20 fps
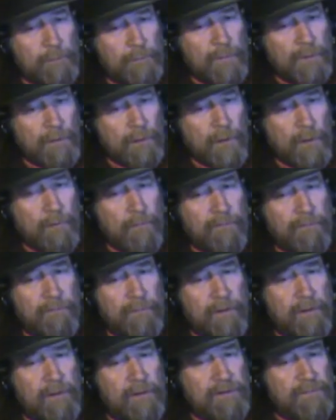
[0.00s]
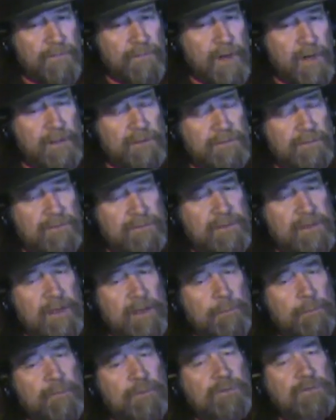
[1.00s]
and below the various fossil
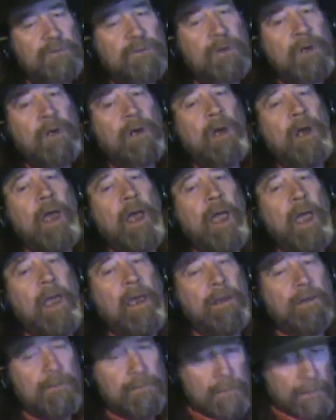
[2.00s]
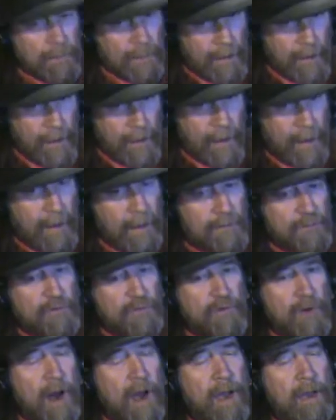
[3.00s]
samples and
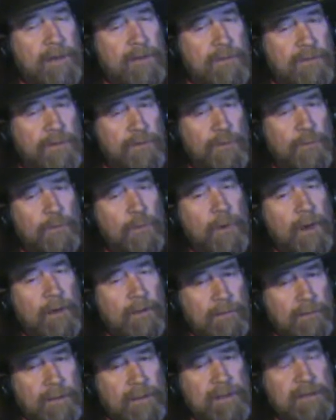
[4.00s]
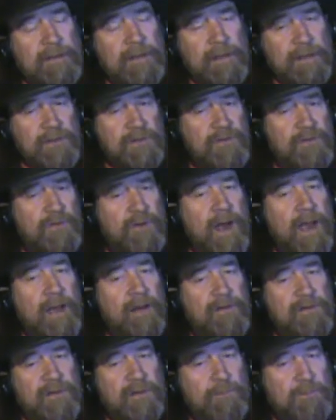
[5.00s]
tried to, at least,
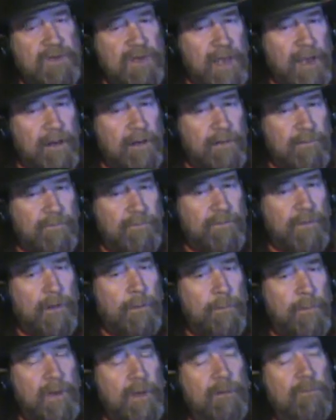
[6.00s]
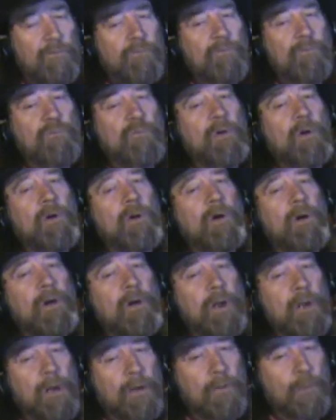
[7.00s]
extract some data from it
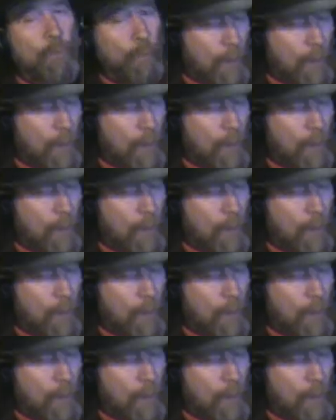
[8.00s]
regarding